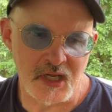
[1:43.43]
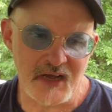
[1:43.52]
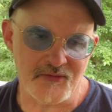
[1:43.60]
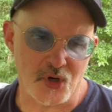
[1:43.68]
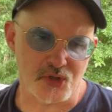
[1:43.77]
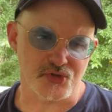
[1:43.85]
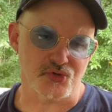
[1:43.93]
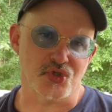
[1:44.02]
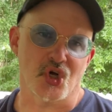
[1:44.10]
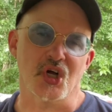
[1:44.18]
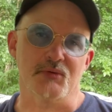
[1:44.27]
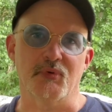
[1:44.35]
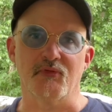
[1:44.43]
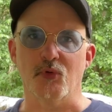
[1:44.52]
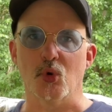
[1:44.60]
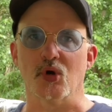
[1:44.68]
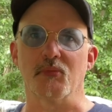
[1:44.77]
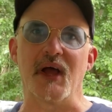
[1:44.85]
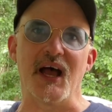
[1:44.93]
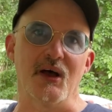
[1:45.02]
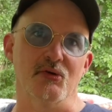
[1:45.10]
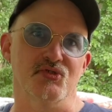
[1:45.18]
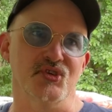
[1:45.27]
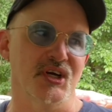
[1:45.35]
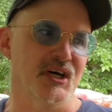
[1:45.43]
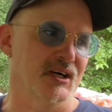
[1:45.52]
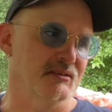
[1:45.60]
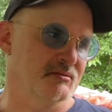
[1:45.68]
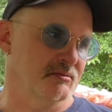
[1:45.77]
I've also talked before about trying